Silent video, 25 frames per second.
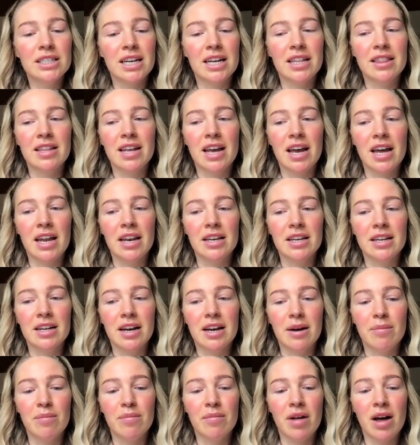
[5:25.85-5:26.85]
And then
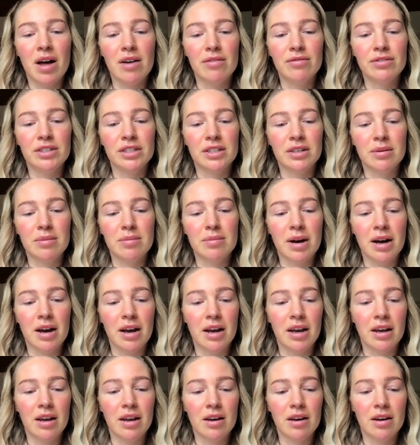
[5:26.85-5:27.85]
um, after
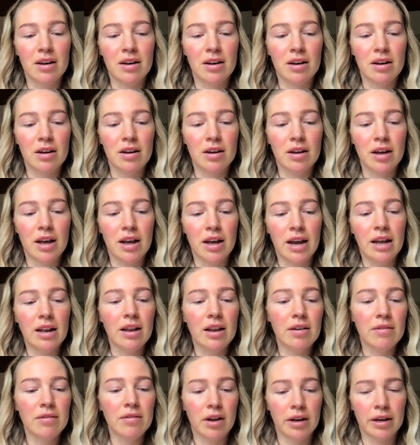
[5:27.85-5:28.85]
my uh,
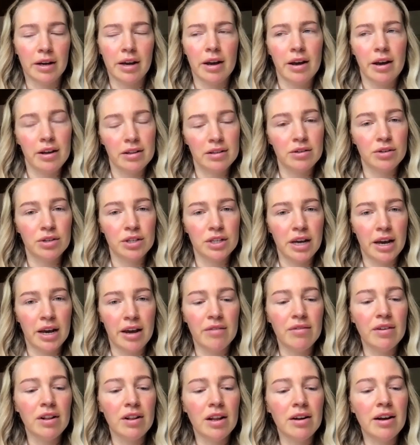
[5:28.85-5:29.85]
A-level, like do you say
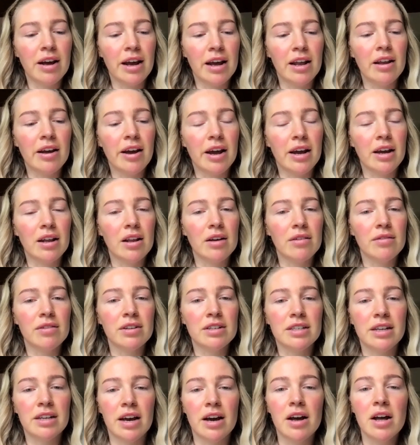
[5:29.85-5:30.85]

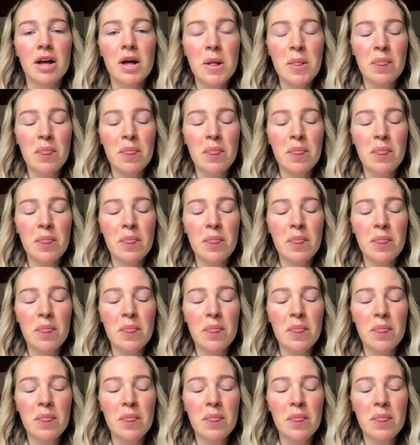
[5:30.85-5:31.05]
A-levels? Yeah.